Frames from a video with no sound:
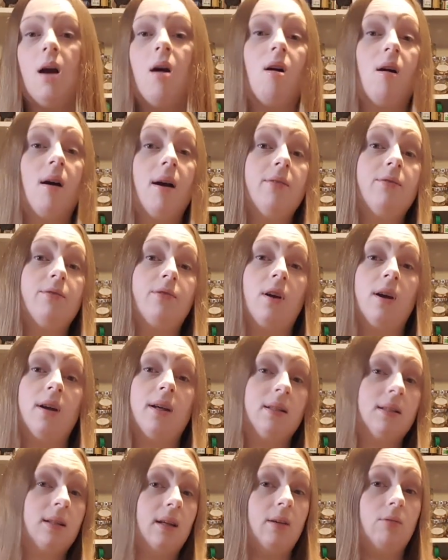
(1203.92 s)
I
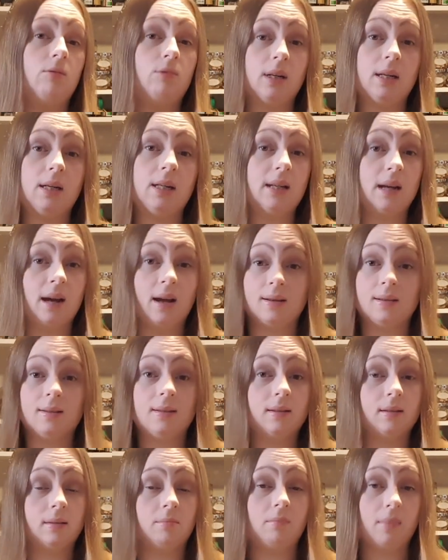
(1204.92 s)
find it really
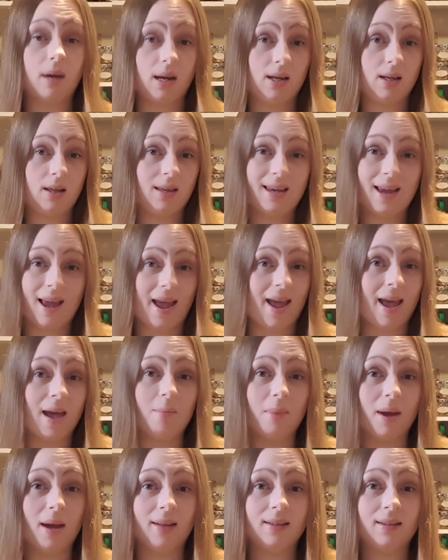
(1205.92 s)
does make the air
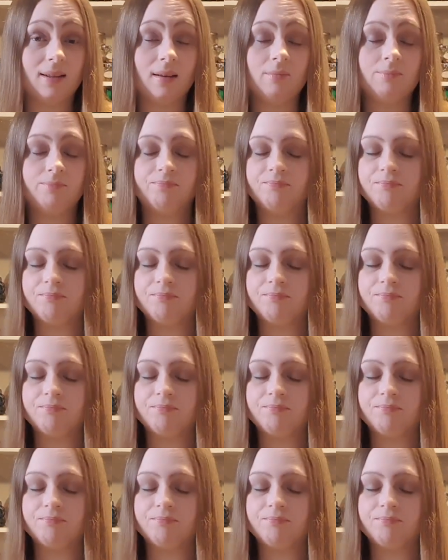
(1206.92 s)
better.